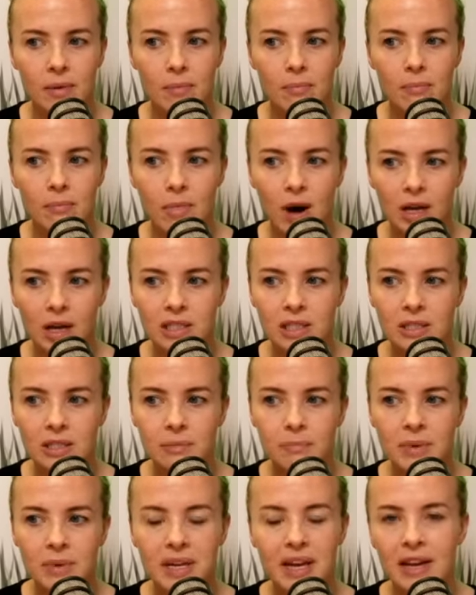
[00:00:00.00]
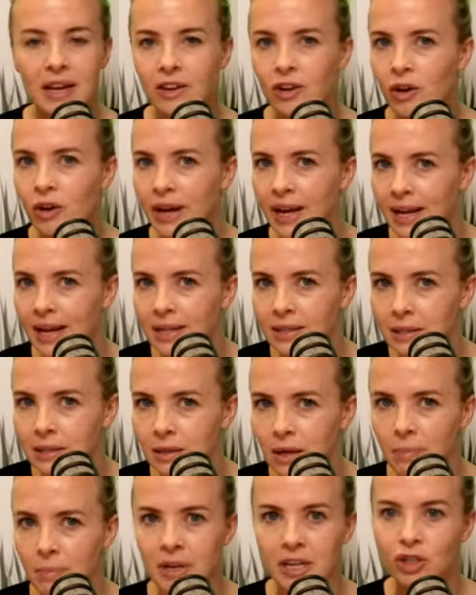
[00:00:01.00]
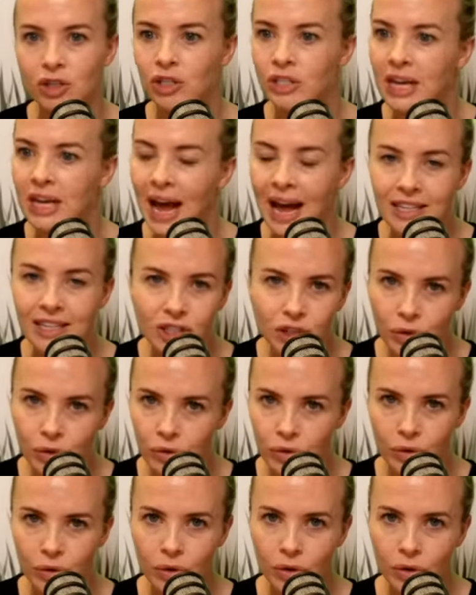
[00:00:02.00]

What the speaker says: must be in your head. I mean, it just has to.